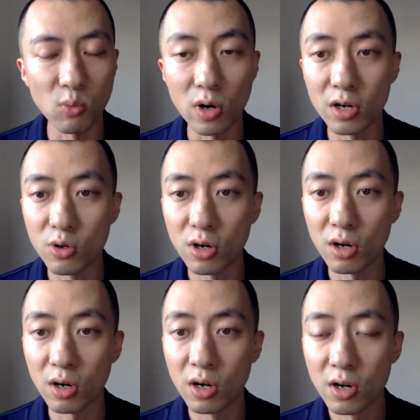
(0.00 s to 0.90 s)
where
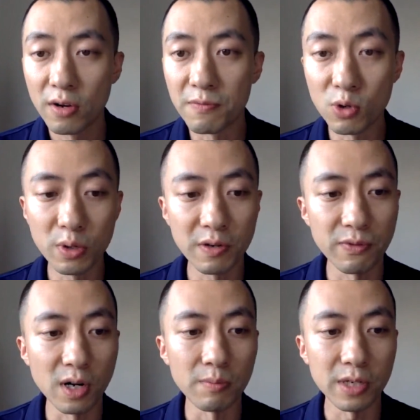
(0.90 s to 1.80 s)
you're viewing
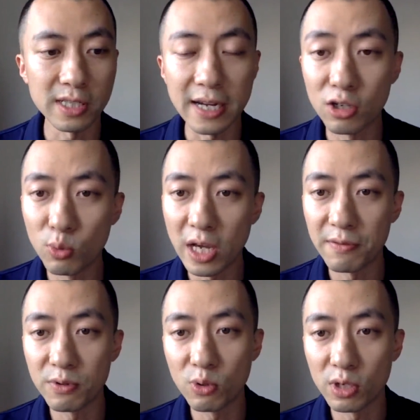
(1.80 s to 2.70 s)
from? Because I know we have
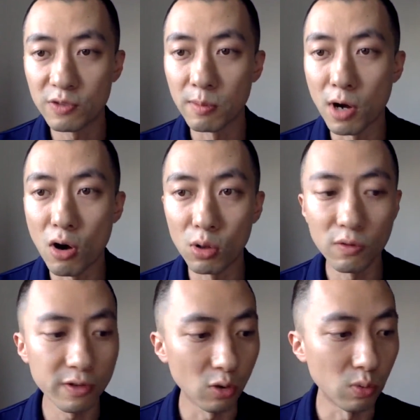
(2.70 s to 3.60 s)
viewers from all
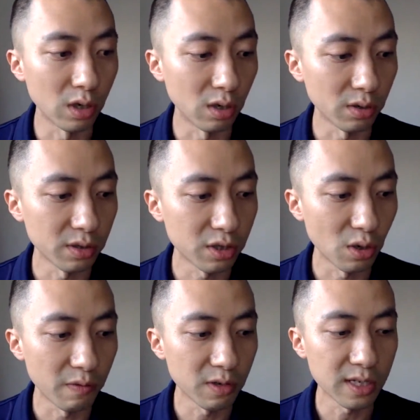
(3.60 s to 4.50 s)
over the world. So
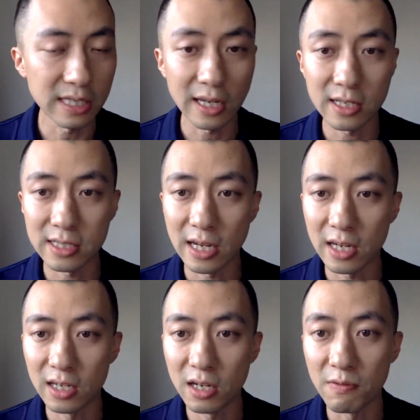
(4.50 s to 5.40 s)
if you can take a
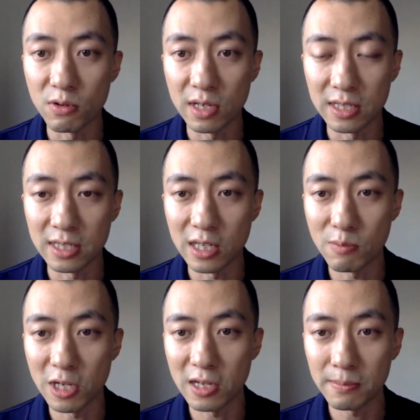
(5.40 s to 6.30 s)
second, if you can see
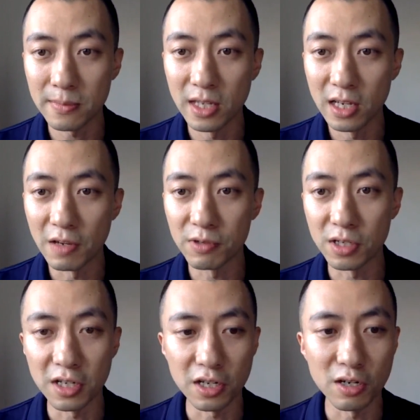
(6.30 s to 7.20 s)
me, if you can
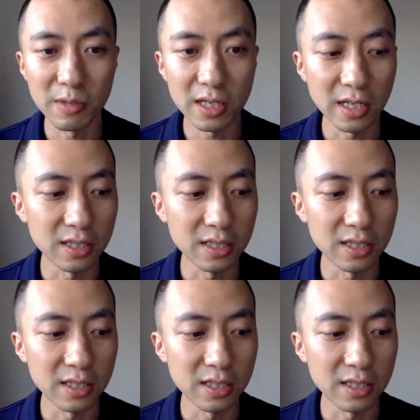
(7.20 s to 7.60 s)
hear me, and